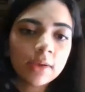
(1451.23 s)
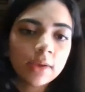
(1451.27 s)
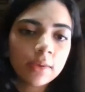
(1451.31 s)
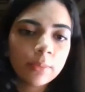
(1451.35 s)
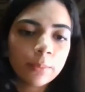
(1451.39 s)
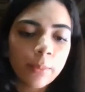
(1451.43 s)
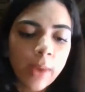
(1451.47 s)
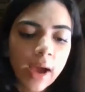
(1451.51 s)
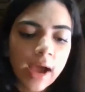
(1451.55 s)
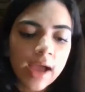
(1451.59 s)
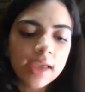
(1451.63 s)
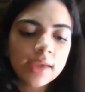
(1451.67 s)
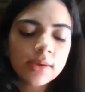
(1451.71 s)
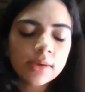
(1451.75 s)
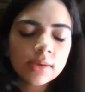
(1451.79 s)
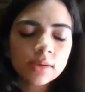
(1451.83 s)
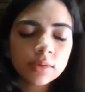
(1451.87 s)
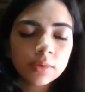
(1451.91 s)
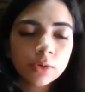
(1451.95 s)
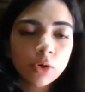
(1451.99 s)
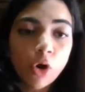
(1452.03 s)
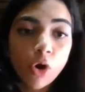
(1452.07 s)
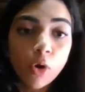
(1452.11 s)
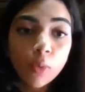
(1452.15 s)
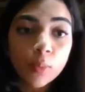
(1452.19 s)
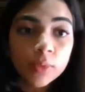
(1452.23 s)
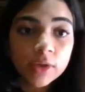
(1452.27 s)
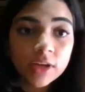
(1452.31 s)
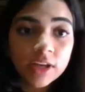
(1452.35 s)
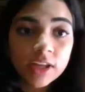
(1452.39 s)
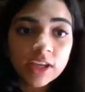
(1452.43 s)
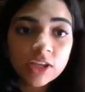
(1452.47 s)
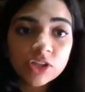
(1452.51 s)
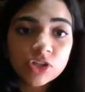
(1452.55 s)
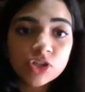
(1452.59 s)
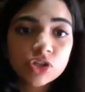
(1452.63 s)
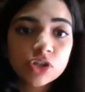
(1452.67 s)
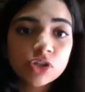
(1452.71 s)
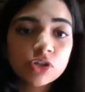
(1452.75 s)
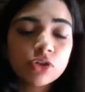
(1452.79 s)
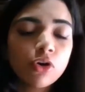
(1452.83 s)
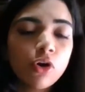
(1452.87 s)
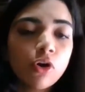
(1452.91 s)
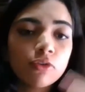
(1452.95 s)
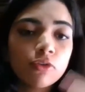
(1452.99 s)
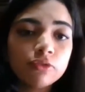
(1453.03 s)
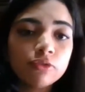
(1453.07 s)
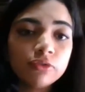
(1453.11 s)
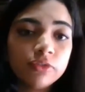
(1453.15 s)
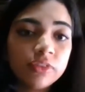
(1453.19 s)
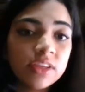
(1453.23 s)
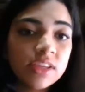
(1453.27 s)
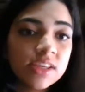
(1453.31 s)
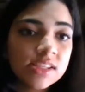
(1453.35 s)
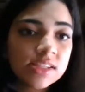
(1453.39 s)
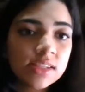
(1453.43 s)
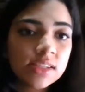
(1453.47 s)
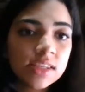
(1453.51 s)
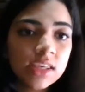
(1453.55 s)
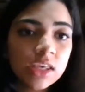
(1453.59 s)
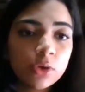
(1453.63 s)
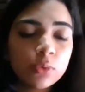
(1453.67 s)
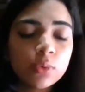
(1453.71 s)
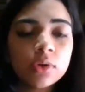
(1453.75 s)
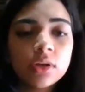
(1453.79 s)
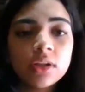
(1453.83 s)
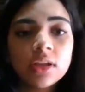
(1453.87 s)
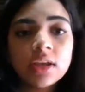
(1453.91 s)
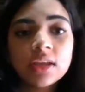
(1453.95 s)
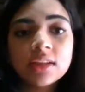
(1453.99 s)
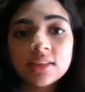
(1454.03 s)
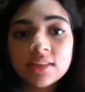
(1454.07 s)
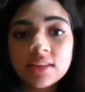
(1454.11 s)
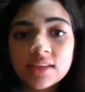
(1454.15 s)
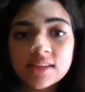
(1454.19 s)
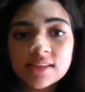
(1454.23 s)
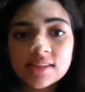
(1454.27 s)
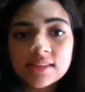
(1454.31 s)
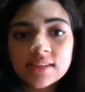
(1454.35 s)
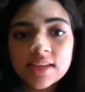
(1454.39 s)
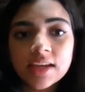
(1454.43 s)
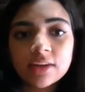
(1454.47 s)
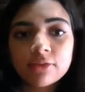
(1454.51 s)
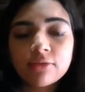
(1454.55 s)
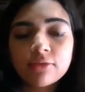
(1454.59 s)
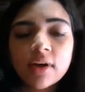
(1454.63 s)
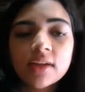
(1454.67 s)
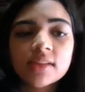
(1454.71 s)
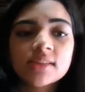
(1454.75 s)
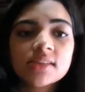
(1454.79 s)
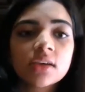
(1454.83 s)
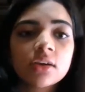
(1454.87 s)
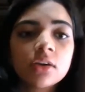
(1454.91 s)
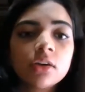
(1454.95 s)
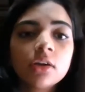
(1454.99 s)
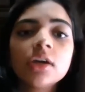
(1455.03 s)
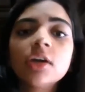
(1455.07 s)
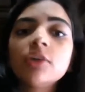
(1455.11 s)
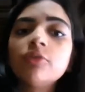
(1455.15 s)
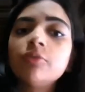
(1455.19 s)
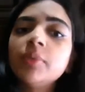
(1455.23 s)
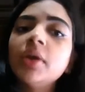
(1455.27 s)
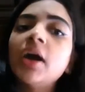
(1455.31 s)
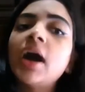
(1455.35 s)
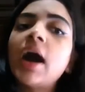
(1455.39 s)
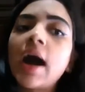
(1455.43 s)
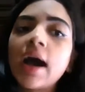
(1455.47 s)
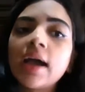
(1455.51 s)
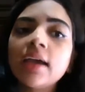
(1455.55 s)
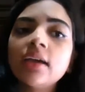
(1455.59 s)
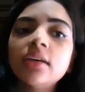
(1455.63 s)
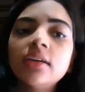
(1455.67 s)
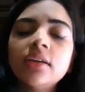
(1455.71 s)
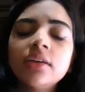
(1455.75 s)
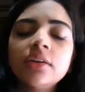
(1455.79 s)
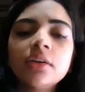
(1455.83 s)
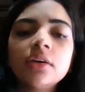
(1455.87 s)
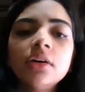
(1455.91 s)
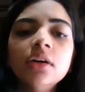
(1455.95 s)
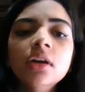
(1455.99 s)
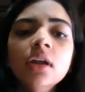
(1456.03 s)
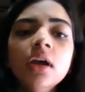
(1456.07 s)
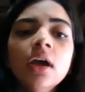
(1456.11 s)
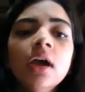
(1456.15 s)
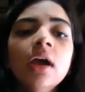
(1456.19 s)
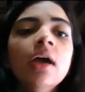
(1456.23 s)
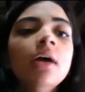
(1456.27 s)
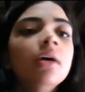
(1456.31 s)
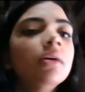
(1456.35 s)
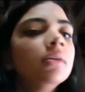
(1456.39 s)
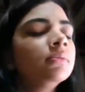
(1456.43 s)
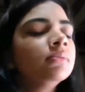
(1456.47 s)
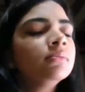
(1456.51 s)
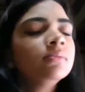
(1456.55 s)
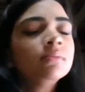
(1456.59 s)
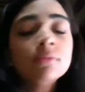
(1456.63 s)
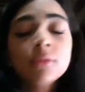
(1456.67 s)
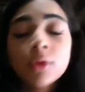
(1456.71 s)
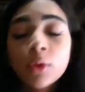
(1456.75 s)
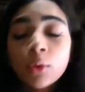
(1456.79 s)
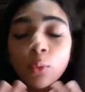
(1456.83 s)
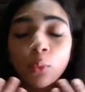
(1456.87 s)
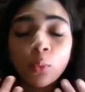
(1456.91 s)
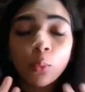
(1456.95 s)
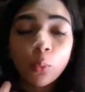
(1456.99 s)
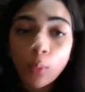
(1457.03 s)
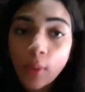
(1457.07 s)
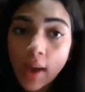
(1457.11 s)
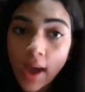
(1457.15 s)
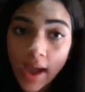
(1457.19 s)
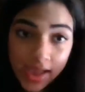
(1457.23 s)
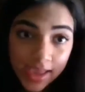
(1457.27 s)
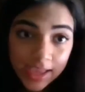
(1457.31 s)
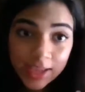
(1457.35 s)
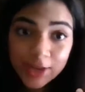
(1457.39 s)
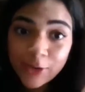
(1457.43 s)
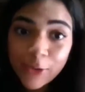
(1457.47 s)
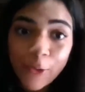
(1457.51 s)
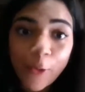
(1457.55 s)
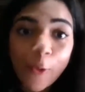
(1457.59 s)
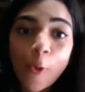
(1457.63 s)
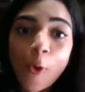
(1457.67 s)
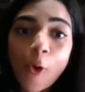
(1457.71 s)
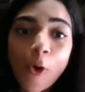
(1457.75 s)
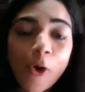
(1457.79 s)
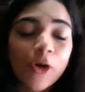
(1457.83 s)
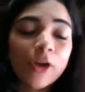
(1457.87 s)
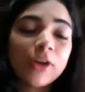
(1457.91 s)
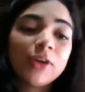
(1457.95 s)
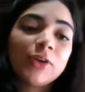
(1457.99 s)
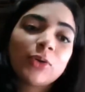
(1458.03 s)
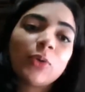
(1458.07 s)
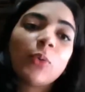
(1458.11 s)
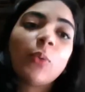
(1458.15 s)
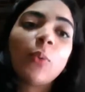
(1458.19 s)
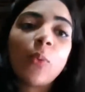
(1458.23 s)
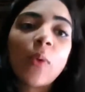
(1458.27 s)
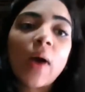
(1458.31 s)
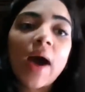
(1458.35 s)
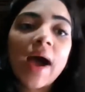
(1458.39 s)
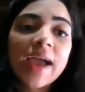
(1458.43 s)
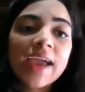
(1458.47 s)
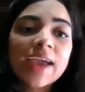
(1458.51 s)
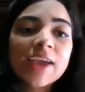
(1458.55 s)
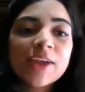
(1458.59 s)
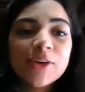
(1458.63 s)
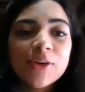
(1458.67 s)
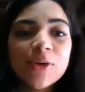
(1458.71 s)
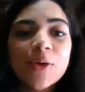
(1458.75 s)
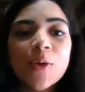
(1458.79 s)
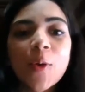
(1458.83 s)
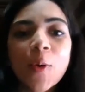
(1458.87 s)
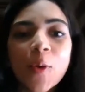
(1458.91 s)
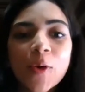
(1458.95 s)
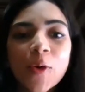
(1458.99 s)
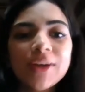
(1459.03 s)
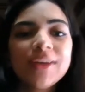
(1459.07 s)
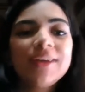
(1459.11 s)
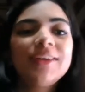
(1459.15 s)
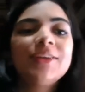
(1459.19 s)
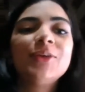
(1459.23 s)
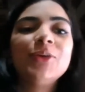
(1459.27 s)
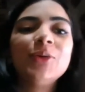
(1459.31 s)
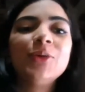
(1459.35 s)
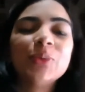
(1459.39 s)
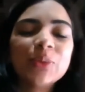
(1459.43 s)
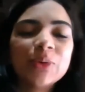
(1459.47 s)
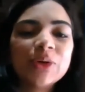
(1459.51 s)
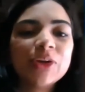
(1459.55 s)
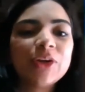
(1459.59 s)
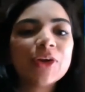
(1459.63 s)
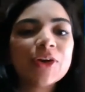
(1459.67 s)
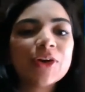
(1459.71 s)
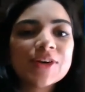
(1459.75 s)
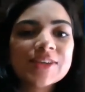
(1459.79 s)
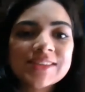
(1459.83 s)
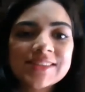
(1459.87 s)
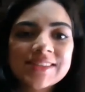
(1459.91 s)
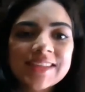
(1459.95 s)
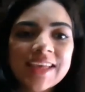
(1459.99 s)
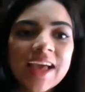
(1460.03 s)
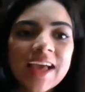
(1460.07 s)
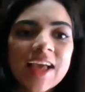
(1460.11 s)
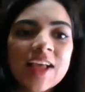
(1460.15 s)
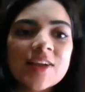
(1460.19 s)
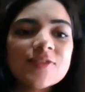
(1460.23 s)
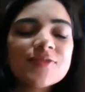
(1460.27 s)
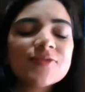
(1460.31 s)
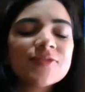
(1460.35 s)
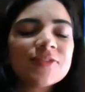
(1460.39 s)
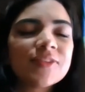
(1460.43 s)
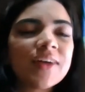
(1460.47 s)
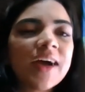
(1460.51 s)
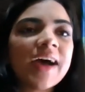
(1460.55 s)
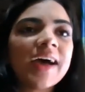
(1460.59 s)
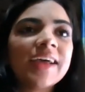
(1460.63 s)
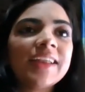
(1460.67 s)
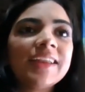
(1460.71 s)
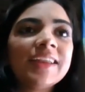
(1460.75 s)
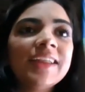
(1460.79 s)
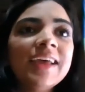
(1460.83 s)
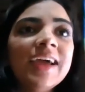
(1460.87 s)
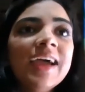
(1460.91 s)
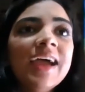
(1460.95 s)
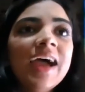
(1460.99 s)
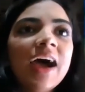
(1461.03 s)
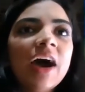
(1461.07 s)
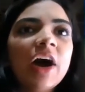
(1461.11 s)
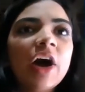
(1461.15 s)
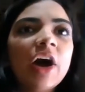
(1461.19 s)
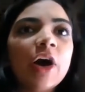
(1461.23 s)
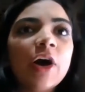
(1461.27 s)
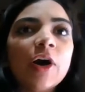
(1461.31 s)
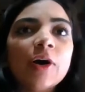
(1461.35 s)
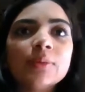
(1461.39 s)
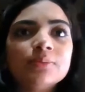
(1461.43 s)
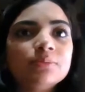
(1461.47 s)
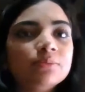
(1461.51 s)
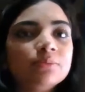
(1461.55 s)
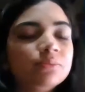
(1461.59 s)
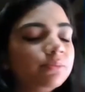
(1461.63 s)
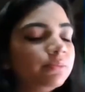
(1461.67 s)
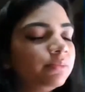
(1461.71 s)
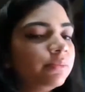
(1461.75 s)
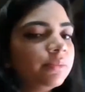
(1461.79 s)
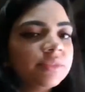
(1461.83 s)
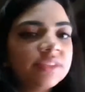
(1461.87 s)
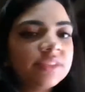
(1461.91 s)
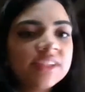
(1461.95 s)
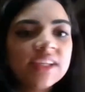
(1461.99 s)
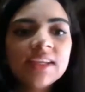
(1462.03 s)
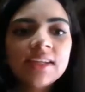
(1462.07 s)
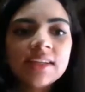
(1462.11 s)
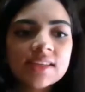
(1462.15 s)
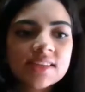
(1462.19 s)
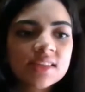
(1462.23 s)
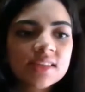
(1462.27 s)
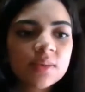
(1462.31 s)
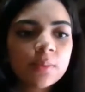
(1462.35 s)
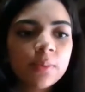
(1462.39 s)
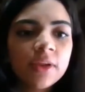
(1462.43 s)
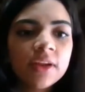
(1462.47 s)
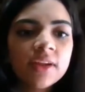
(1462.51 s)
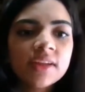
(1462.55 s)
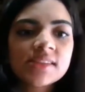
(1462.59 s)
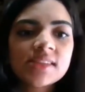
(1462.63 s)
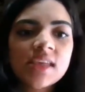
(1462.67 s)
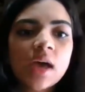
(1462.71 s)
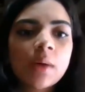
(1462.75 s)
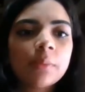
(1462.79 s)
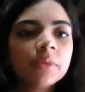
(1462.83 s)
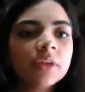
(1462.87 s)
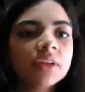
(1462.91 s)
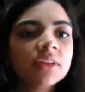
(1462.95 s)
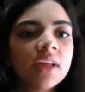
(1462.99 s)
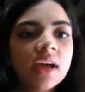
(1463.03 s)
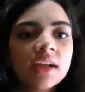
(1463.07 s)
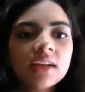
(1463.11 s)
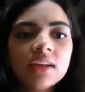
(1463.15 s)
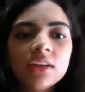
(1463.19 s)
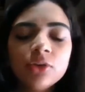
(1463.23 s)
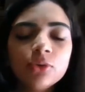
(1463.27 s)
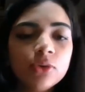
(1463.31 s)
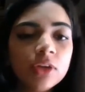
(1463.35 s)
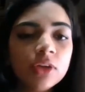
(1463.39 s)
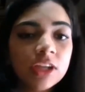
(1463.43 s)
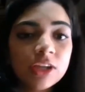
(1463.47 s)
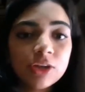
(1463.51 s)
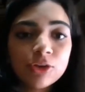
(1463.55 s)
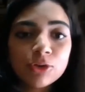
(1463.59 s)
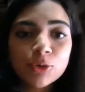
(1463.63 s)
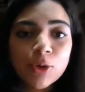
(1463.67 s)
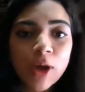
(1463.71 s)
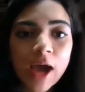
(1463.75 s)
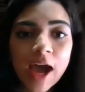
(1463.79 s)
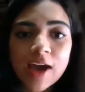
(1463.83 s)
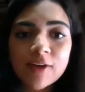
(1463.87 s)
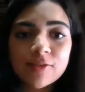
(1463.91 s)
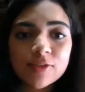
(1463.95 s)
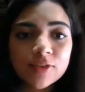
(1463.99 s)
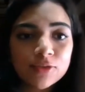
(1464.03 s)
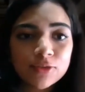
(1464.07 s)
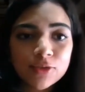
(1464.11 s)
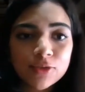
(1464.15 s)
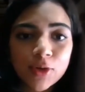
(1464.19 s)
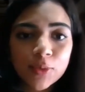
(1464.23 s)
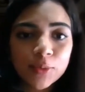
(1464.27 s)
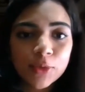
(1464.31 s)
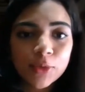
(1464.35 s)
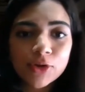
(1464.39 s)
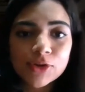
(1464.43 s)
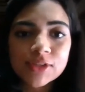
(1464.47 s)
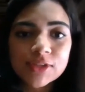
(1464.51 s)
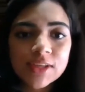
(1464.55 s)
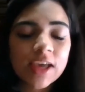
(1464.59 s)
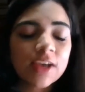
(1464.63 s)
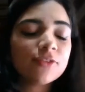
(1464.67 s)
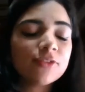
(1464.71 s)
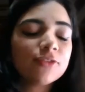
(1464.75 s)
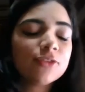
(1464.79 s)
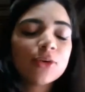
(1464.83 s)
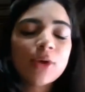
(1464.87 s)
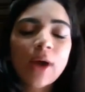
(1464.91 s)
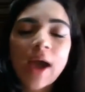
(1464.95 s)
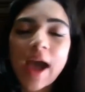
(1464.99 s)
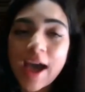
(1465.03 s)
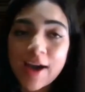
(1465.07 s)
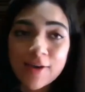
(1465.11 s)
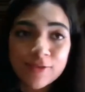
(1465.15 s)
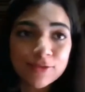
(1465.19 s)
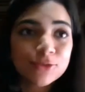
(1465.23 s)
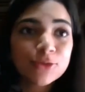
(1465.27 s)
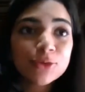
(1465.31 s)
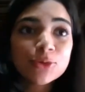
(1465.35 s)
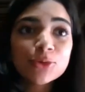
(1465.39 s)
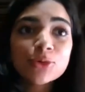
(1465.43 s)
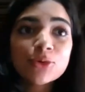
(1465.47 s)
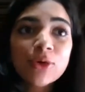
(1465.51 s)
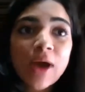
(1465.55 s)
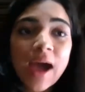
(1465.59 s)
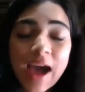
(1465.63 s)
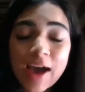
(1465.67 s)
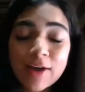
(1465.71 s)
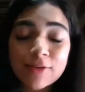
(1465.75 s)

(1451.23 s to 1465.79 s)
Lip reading: my combination of these equity and these debt funds are going to give me a higher return, why not do it yourself? And see, discipline is something that you need to have it from yourself. You have to